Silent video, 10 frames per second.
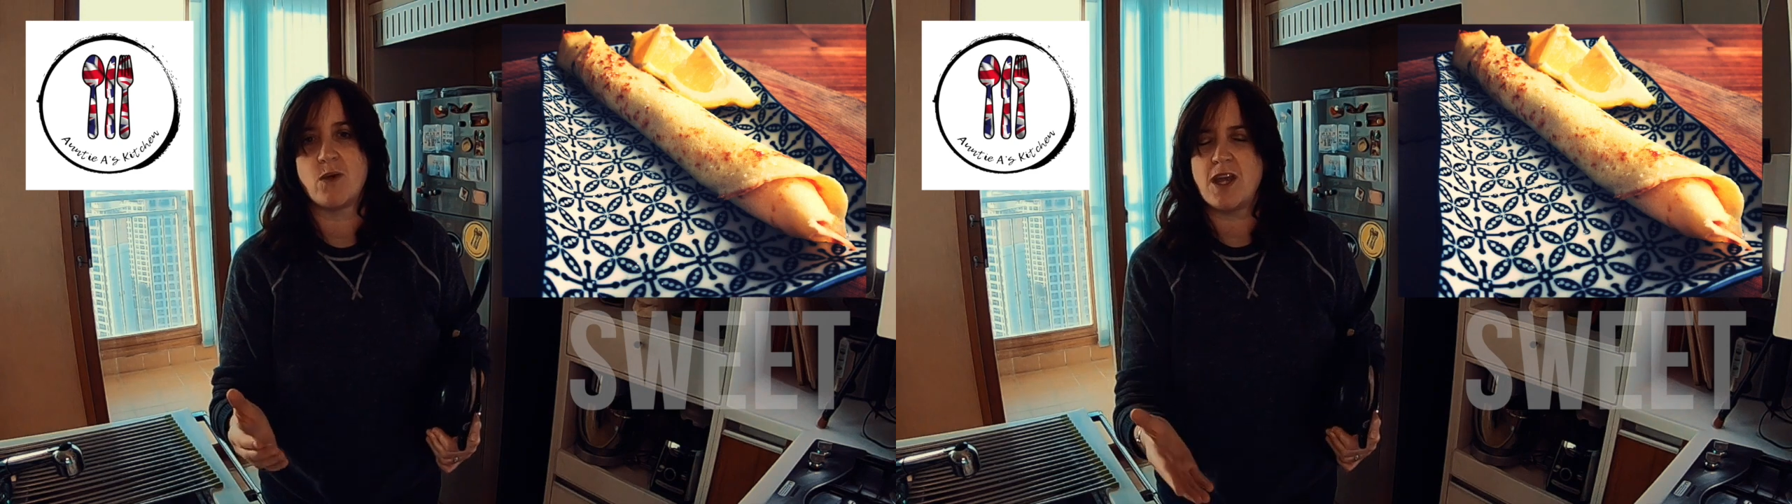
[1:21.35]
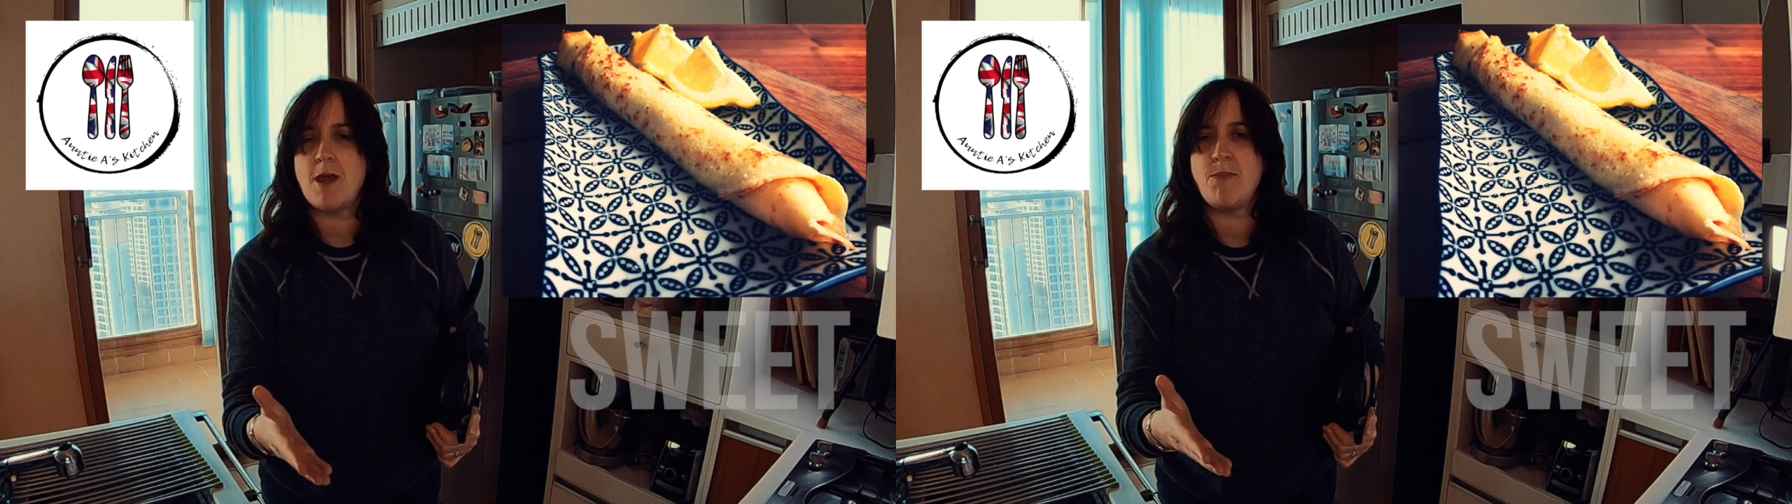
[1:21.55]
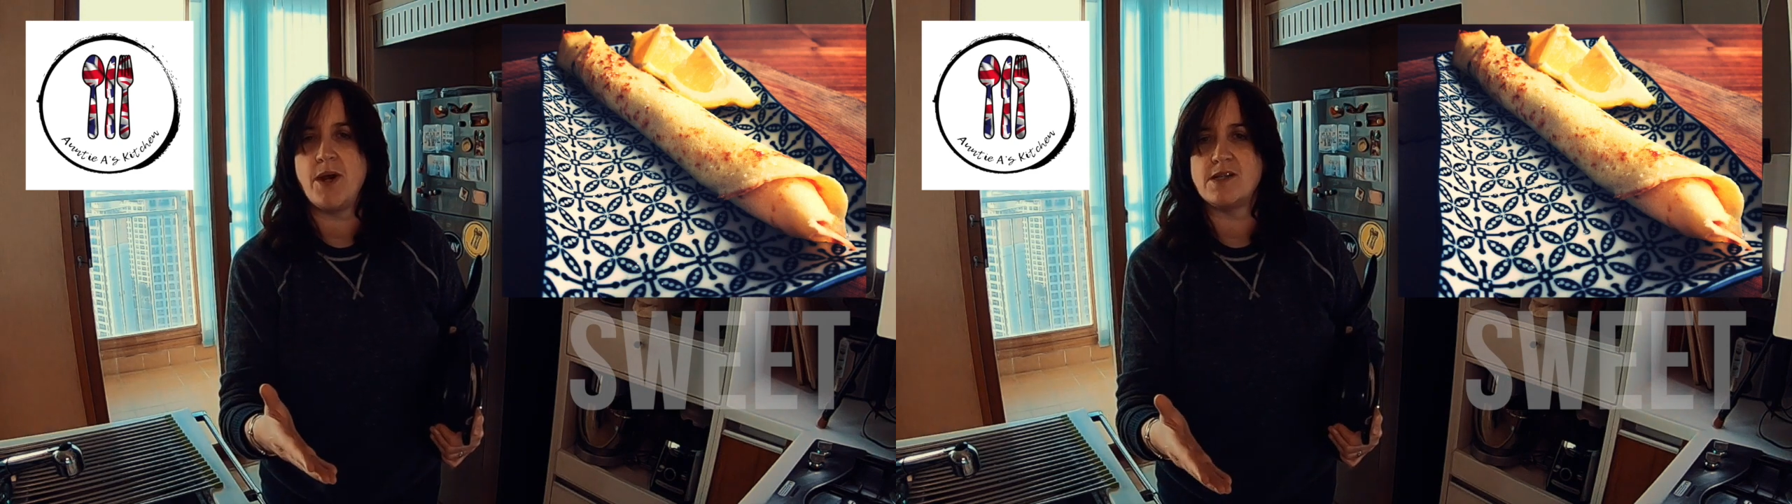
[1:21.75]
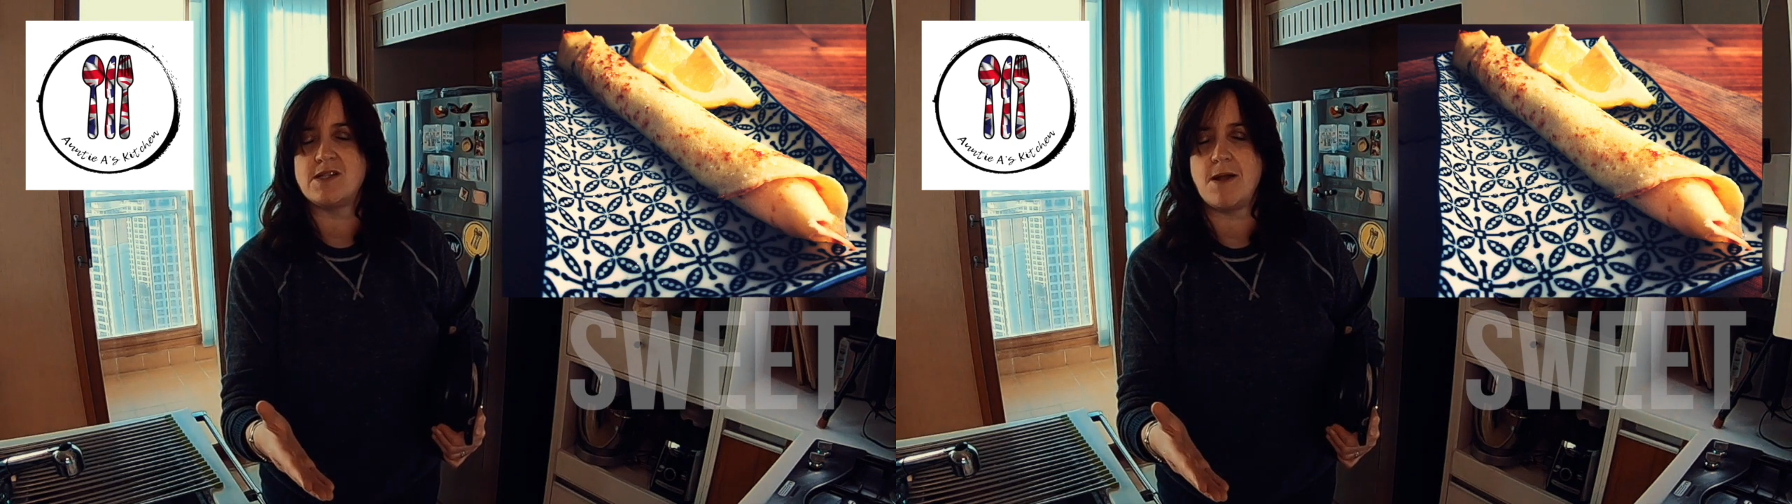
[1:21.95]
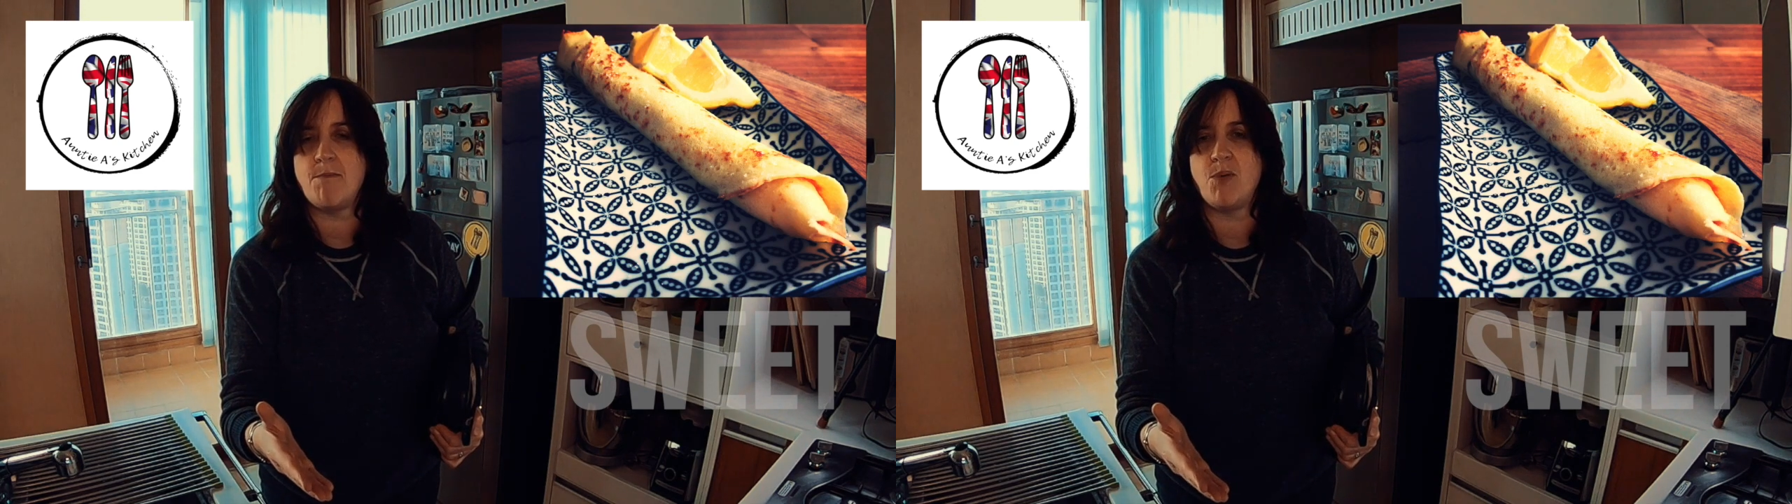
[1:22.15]
We're keeping it
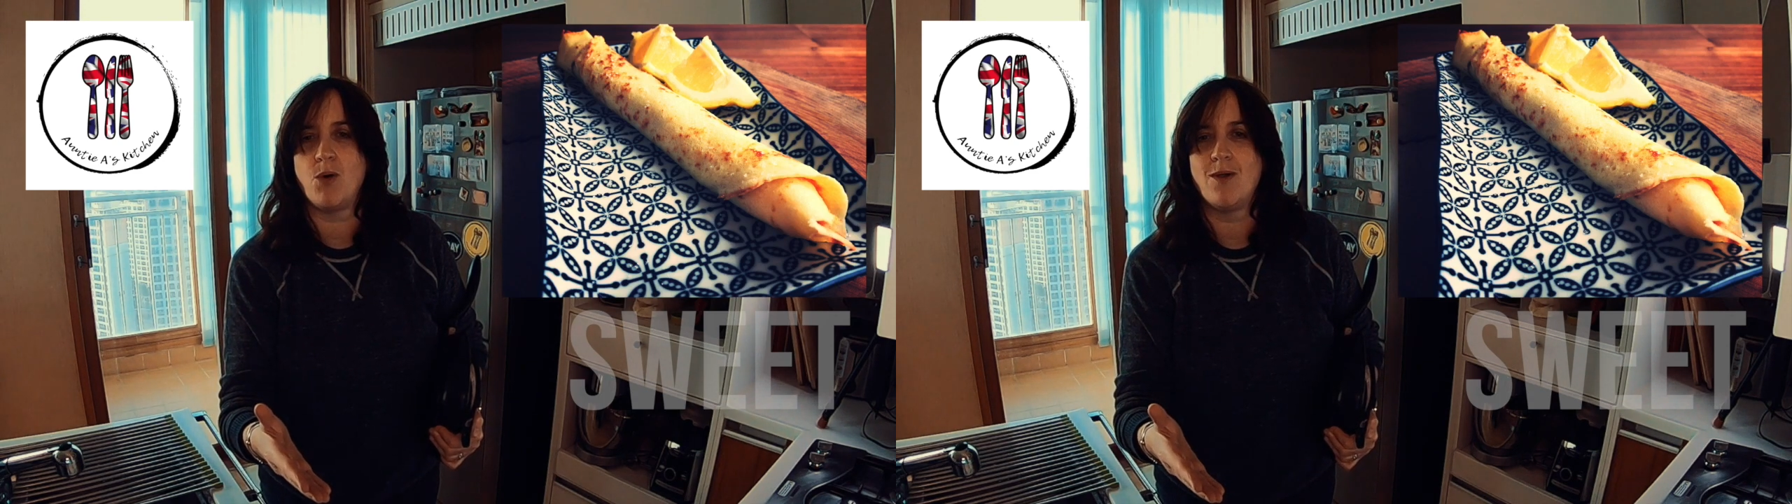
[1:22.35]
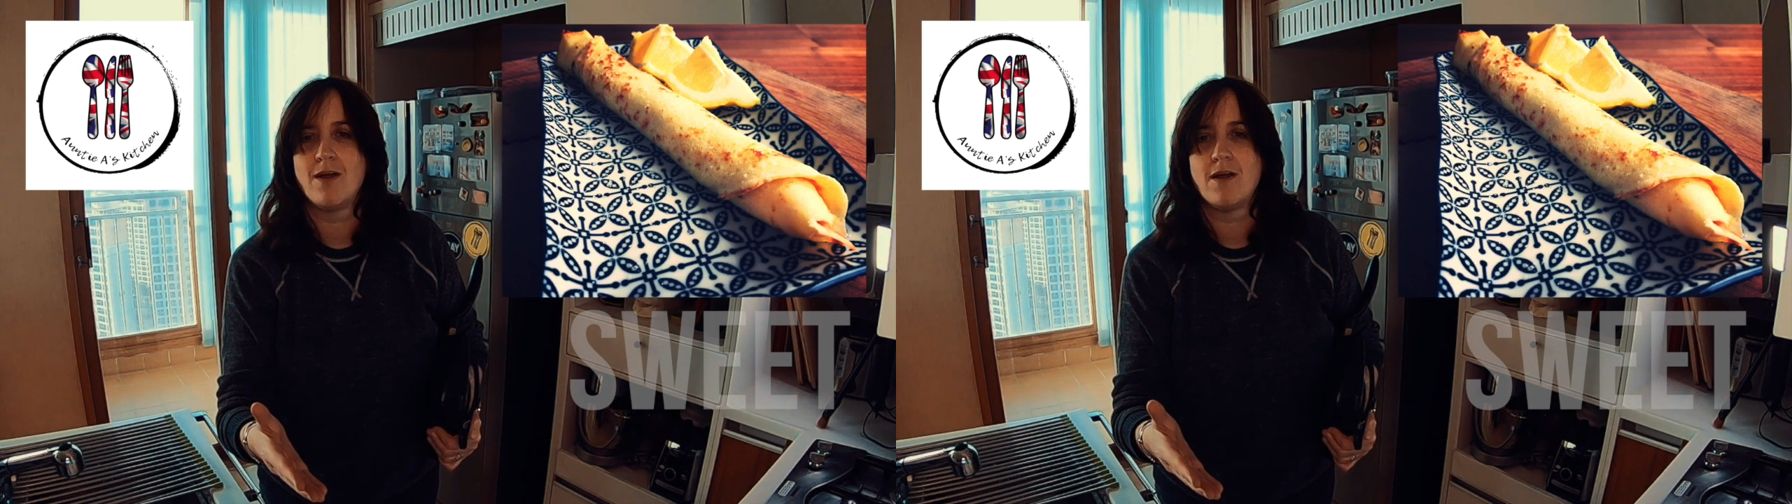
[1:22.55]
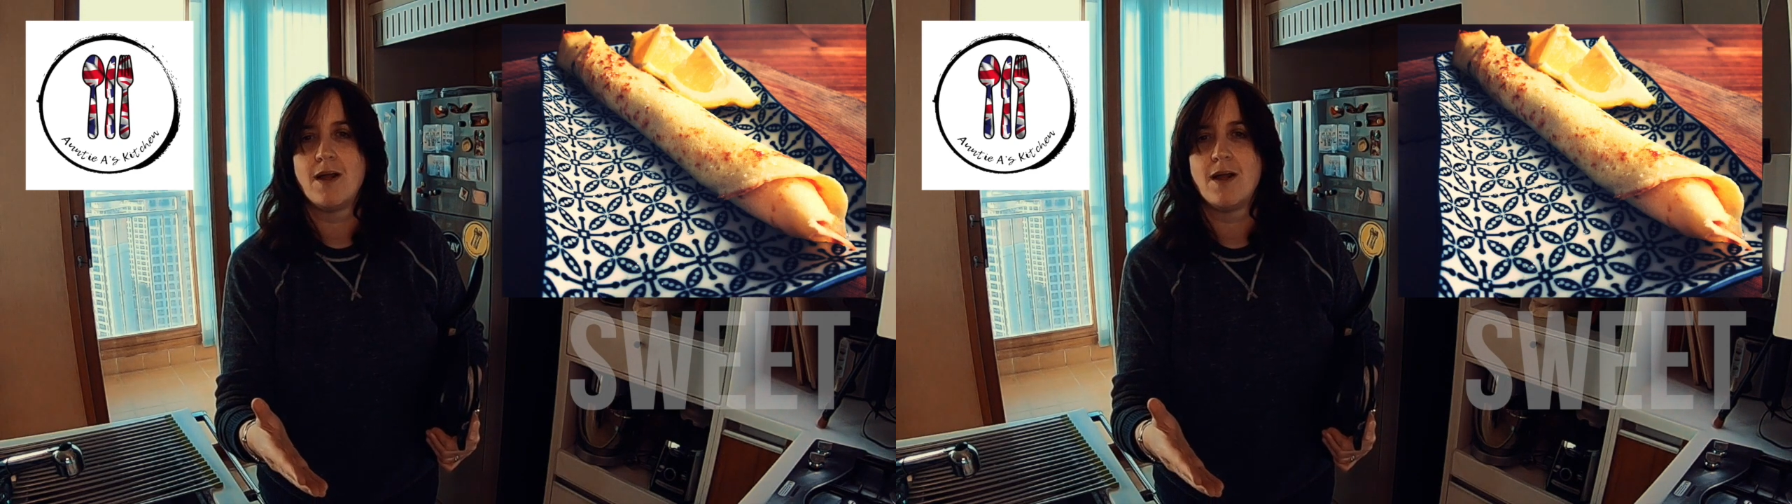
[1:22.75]
simple.